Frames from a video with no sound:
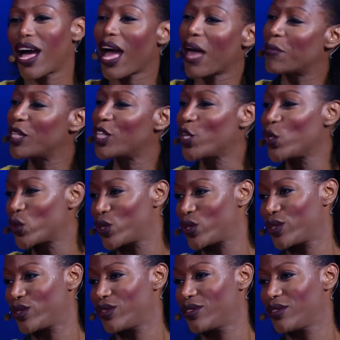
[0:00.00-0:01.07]
I'm a
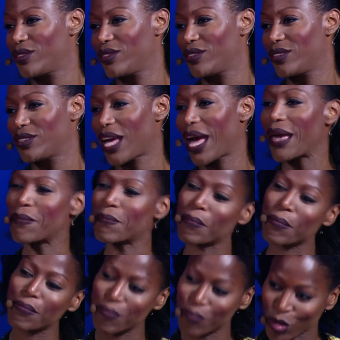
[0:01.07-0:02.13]
local.
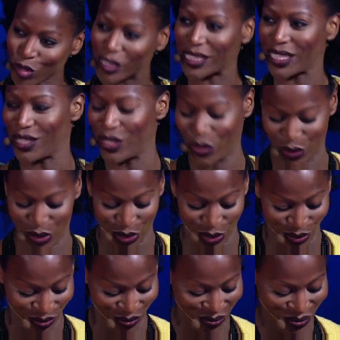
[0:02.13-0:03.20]
I'm
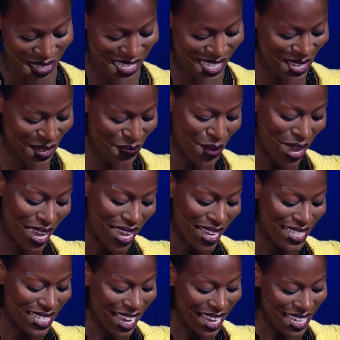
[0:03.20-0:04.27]
multi-local. See,
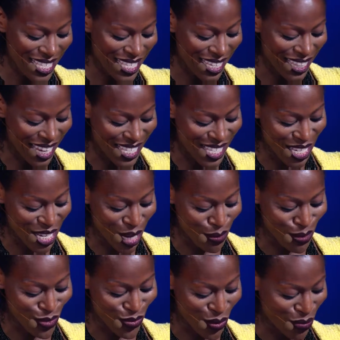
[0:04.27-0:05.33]
Taiye Selasi
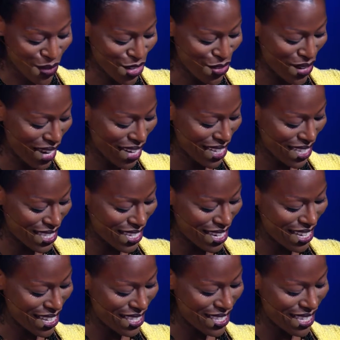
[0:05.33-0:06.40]
comes from the United
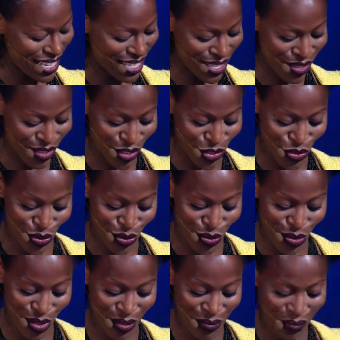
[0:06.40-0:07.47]
States isn't the truth.